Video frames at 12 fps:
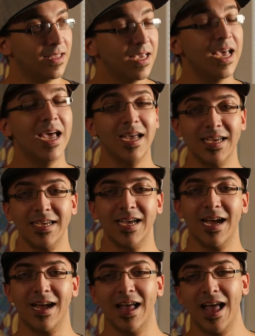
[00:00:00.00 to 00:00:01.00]

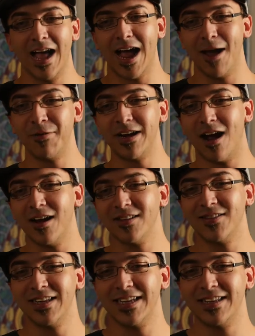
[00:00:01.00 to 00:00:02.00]
Yeah. I mean,
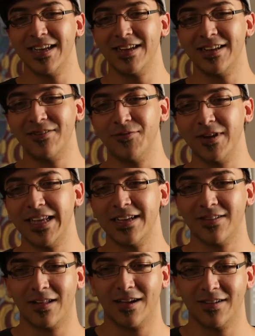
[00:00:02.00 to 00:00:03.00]
honestly, it really
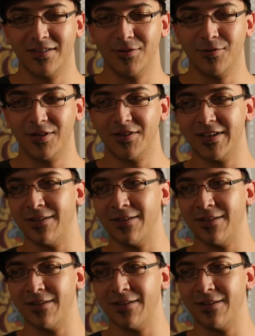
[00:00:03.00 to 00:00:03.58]
has a lot to do with just